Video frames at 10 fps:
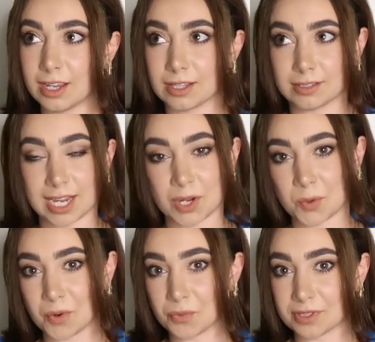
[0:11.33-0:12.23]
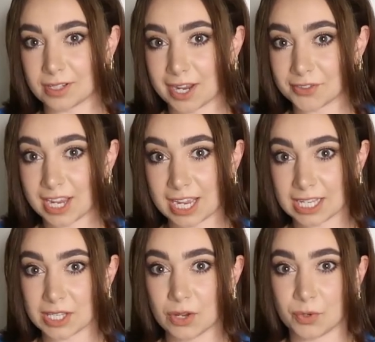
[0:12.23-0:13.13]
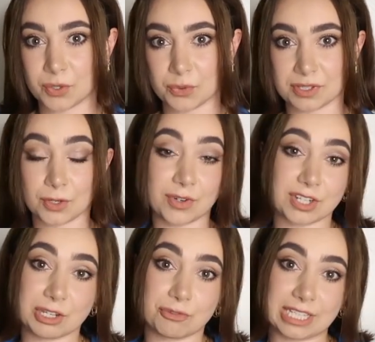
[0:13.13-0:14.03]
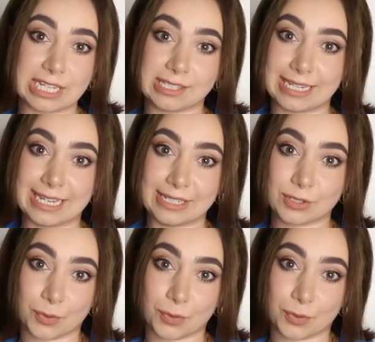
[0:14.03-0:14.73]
and the second one was titled X, which was originally released in